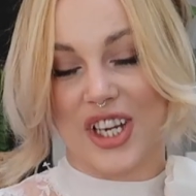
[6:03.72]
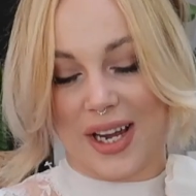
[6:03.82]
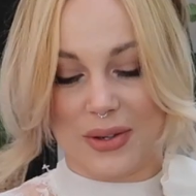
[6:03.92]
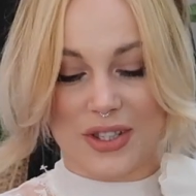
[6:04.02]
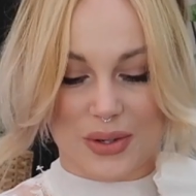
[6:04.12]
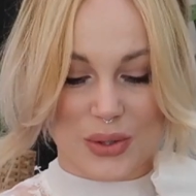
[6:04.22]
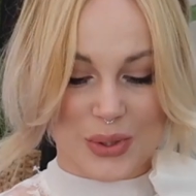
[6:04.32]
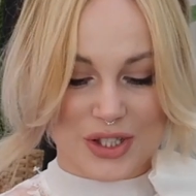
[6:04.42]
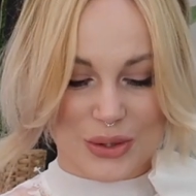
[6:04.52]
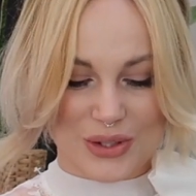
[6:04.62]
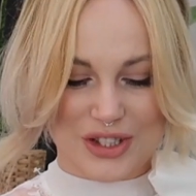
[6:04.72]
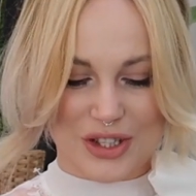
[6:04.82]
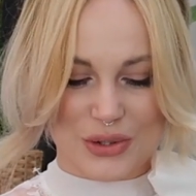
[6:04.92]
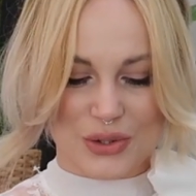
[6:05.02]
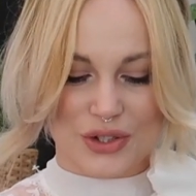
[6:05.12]
Shell. So it was
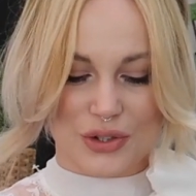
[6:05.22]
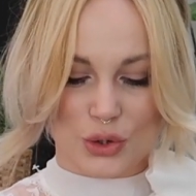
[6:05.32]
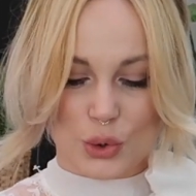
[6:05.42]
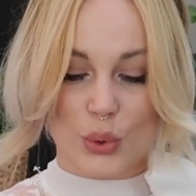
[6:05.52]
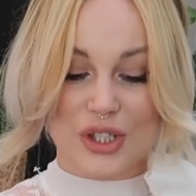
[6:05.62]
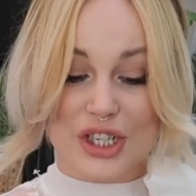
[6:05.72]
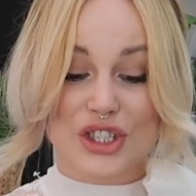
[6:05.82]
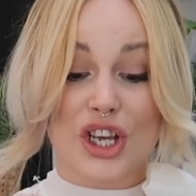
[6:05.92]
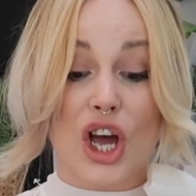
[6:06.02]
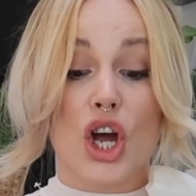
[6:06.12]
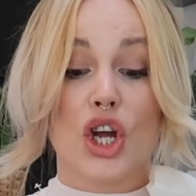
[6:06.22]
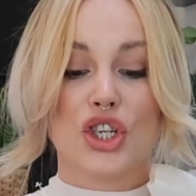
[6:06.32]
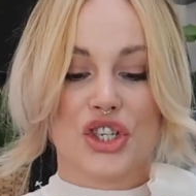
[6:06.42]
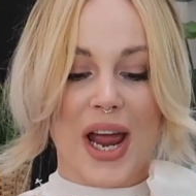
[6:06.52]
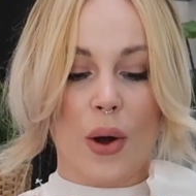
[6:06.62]
tortoise
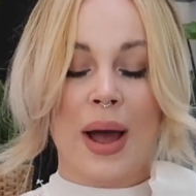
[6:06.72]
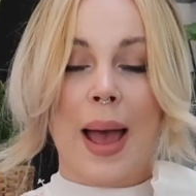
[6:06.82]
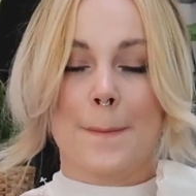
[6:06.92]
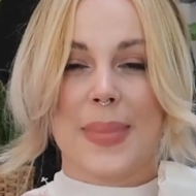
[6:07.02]
shell.